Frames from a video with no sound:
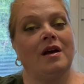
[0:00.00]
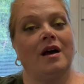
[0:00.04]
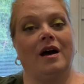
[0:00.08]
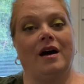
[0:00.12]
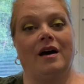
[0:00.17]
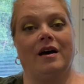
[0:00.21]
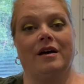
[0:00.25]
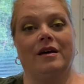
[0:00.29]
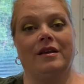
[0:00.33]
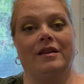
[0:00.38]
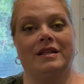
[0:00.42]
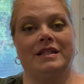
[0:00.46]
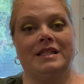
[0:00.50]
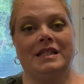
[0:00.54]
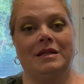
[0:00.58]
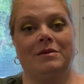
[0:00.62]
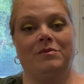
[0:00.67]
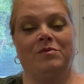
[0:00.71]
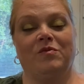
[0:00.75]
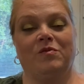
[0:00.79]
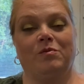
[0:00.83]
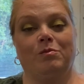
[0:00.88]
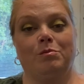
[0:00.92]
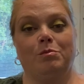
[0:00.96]
The
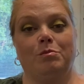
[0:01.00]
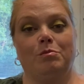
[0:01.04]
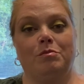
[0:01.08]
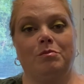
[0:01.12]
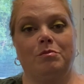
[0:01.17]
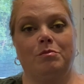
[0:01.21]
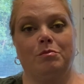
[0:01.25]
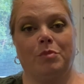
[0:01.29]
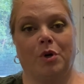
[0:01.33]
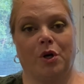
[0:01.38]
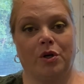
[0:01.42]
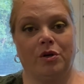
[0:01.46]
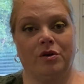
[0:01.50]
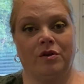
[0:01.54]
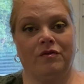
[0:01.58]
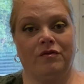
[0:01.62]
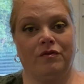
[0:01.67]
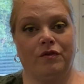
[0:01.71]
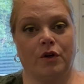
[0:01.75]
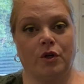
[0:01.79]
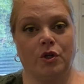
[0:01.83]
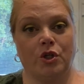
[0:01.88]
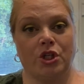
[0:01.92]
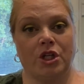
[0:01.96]
Tim Burton
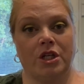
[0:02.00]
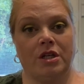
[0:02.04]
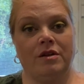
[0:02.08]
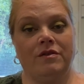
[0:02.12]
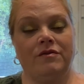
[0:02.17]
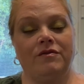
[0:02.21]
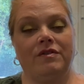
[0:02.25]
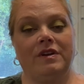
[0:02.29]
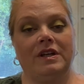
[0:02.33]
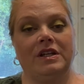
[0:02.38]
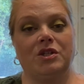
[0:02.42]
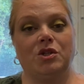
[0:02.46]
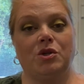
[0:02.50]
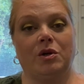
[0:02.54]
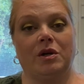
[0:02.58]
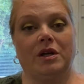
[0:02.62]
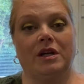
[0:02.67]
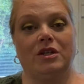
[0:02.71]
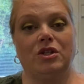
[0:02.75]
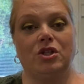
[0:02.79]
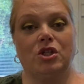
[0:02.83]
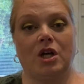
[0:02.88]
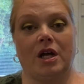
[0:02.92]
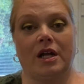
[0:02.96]
version
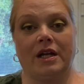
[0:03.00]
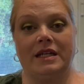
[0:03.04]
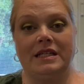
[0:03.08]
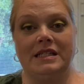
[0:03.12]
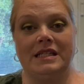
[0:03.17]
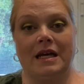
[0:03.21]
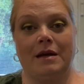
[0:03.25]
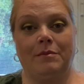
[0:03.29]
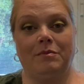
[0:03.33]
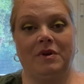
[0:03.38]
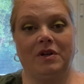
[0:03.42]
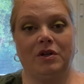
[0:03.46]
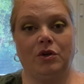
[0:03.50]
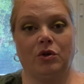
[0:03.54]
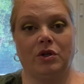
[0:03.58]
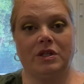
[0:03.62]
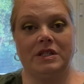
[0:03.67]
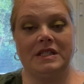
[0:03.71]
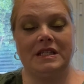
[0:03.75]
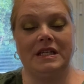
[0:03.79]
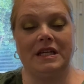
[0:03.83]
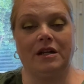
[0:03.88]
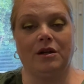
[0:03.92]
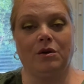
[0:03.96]
featuring Johnny Depp and
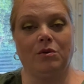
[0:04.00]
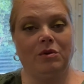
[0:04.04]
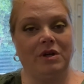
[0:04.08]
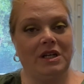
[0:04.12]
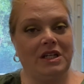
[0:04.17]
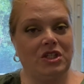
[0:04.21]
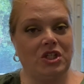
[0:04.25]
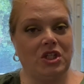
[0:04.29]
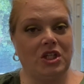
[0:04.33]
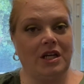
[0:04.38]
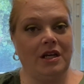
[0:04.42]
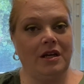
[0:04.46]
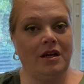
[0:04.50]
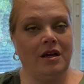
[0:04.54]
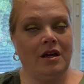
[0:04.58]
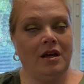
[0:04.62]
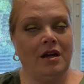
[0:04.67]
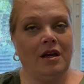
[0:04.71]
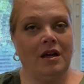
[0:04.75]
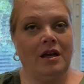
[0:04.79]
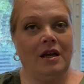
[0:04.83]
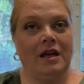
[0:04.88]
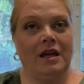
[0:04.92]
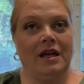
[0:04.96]
Christina Ricci
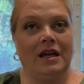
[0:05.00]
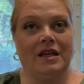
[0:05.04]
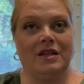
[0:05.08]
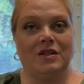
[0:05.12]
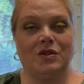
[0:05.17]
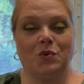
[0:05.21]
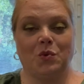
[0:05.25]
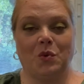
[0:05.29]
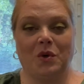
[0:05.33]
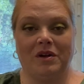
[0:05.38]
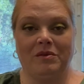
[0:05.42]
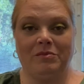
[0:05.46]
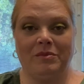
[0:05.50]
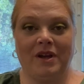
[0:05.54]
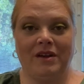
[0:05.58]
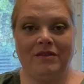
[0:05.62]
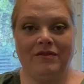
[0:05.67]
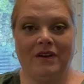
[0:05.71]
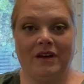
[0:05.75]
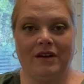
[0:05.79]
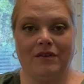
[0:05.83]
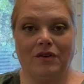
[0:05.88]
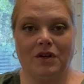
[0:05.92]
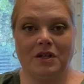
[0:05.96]
is one of my
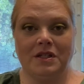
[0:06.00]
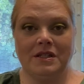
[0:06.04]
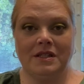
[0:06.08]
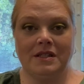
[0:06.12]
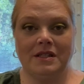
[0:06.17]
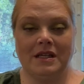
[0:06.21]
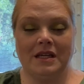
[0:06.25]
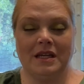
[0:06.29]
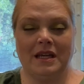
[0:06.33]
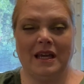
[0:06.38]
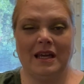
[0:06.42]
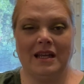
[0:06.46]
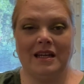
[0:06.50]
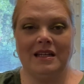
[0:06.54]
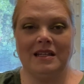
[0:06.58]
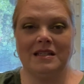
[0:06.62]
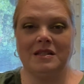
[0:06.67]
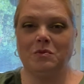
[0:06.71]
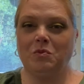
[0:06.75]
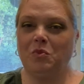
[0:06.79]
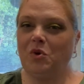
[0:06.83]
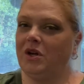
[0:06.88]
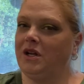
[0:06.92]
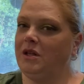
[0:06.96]
favorites. Again,
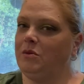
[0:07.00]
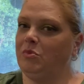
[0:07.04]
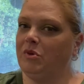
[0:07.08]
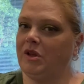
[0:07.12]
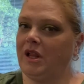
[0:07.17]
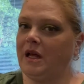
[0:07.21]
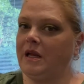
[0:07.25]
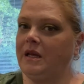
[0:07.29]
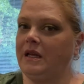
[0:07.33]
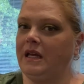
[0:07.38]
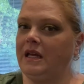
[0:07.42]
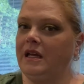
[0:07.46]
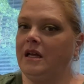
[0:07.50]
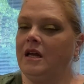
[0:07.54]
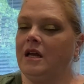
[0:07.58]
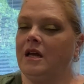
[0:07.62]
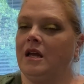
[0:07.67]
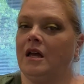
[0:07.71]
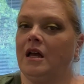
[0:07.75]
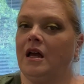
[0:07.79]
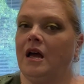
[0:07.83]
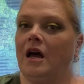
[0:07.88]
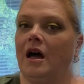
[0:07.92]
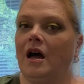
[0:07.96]
it's pretty bloody,
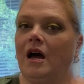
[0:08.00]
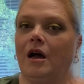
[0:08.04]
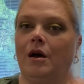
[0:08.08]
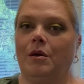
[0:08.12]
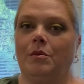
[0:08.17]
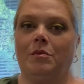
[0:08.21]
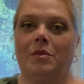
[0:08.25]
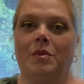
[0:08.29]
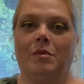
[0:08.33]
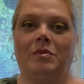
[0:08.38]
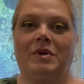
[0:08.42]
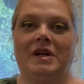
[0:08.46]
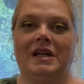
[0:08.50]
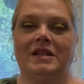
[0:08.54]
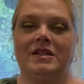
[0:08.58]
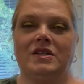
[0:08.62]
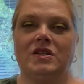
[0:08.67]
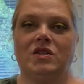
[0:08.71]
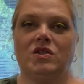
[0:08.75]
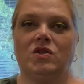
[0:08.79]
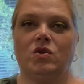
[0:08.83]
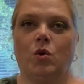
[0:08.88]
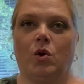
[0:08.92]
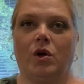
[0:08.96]
but it's
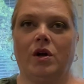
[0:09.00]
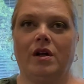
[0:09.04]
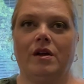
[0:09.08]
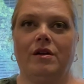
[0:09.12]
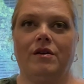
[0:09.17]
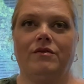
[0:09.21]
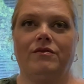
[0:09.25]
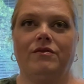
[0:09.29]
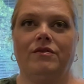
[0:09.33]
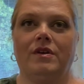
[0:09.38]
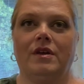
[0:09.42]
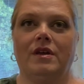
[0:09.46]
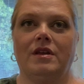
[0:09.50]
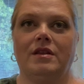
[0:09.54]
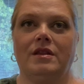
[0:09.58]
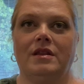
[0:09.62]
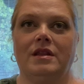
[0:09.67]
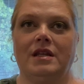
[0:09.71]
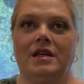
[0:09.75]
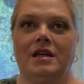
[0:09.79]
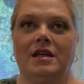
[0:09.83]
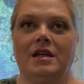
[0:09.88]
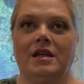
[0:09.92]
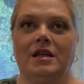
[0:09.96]
sort of
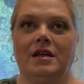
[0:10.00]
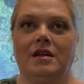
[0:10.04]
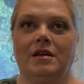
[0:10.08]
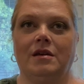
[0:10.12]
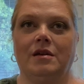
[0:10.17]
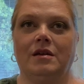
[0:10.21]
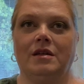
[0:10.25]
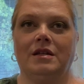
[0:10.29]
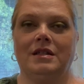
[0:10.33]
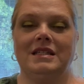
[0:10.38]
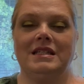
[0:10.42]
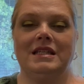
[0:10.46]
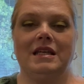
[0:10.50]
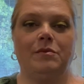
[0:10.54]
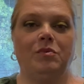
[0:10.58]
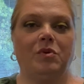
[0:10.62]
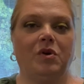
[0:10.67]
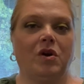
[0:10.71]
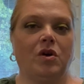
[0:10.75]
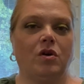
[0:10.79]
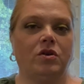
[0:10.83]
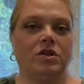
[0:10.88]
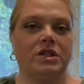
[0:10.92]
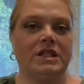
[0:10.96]
the
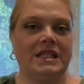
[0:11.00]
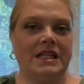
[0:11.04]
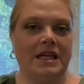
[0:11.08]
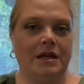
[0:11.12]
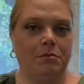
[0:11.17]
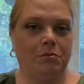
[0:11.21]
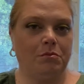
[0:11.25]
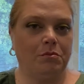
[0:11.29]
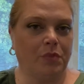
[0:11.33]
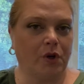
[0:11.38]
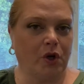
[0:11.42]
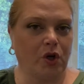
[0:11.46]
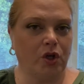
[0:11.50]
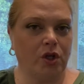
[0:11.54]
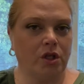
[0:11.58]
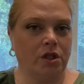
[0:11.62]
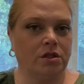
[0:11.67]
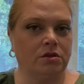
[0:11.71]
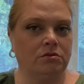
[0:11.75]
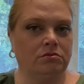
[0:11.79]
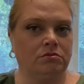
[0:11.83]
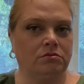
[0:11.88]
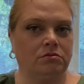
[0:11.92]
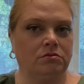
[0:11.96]
typical Tim
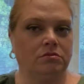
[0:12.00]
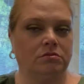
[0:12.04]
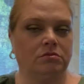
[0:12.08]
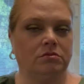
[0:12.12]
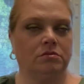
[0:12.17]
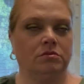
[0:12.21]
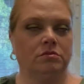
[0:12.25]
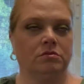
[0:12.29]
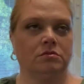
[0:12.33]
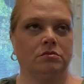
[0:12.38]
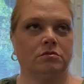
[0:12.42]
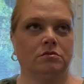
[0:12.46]
Burton